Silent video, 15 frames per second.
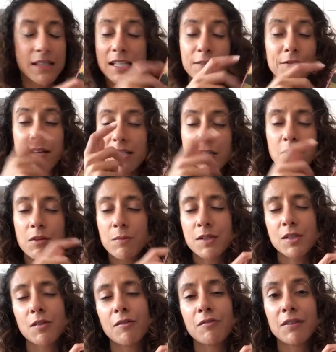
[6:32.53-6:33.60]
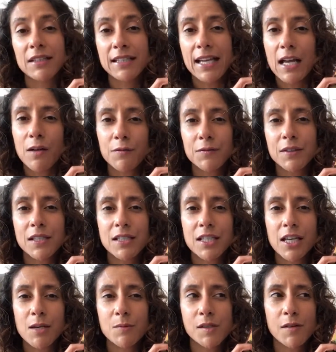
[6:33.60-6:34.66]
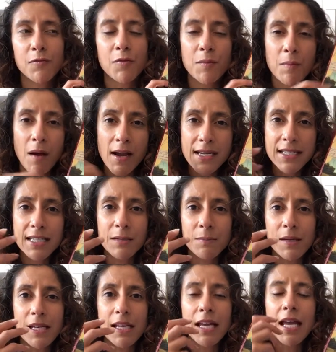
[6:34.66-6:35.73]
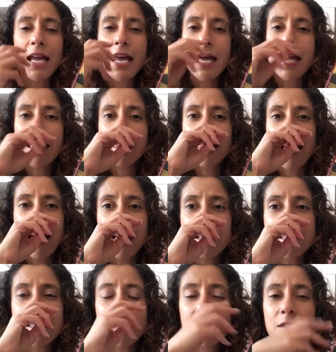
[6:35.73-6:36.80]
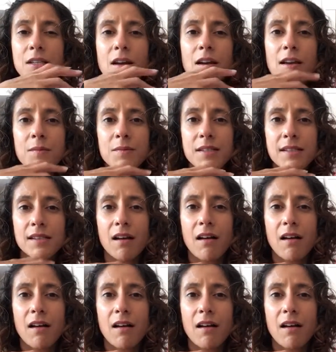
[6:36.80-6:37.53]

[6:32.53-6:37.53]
this first agreements are really helpful in terms of reminding me that sometimes